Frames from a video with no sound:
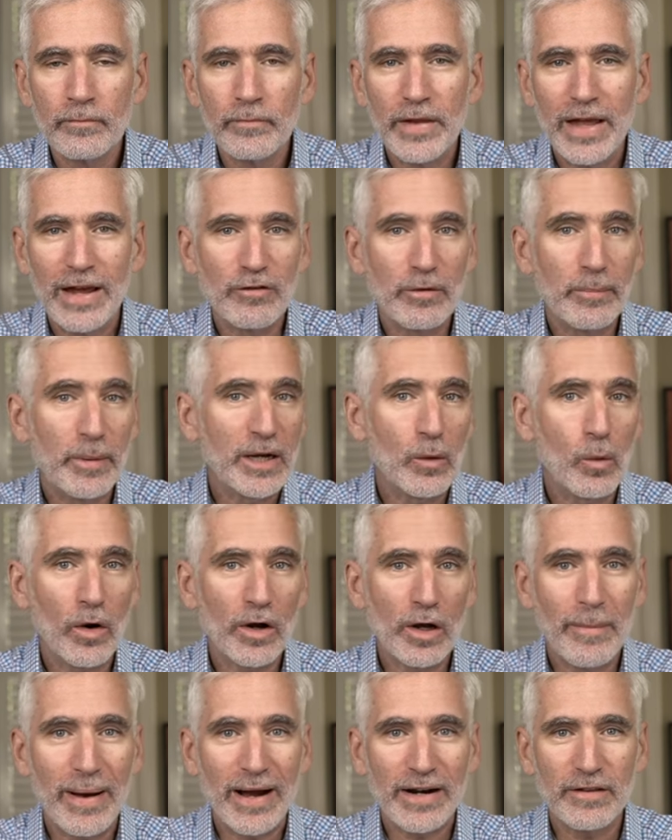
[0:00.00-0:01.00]
Hey everybody,
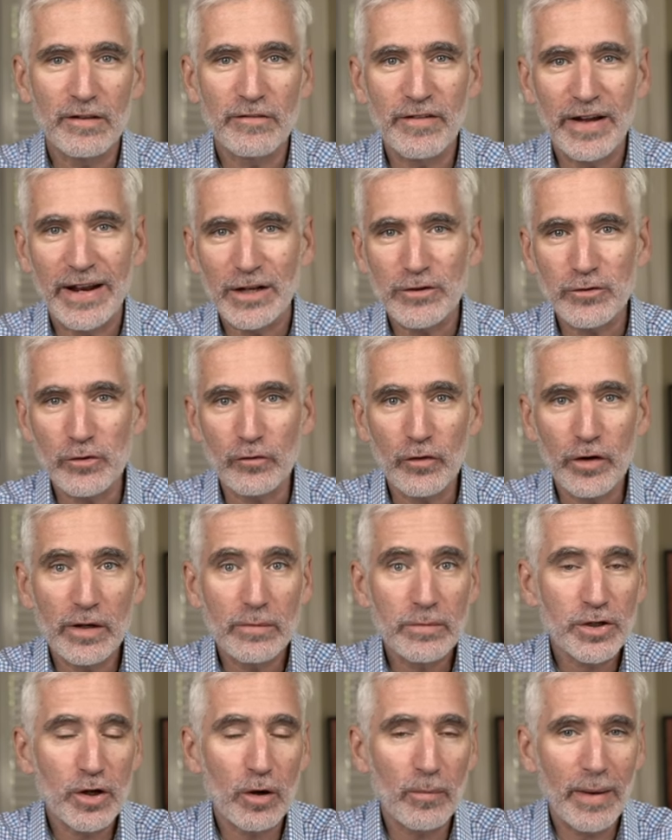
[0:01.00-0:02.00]
welcome back to the Financial
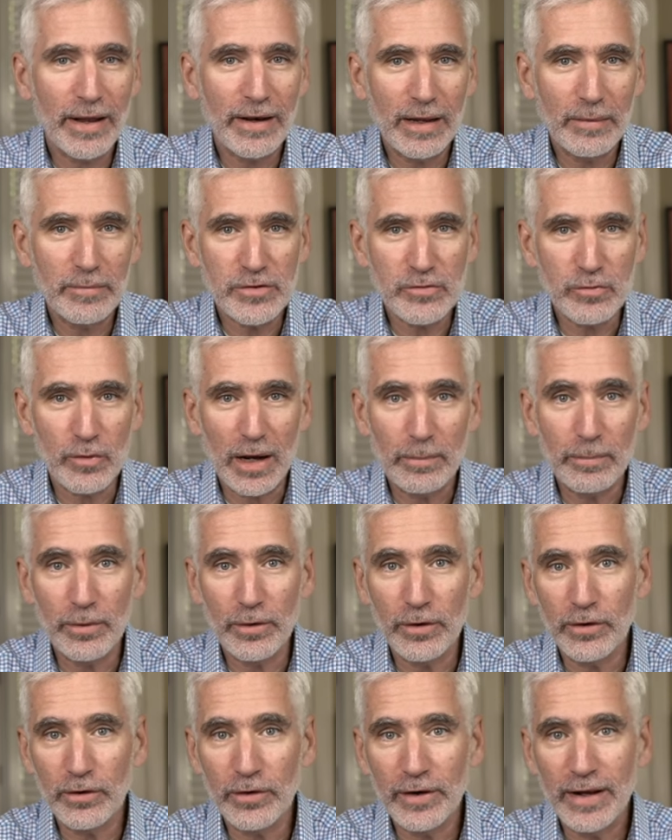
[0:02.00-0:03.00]
Freedom Show. My name is Rob
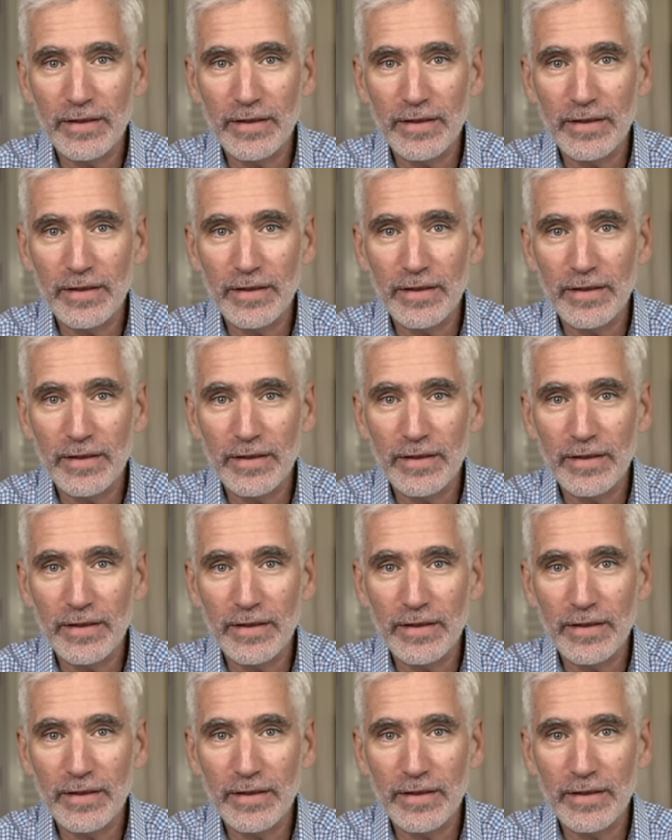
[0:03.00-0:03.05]
Berger.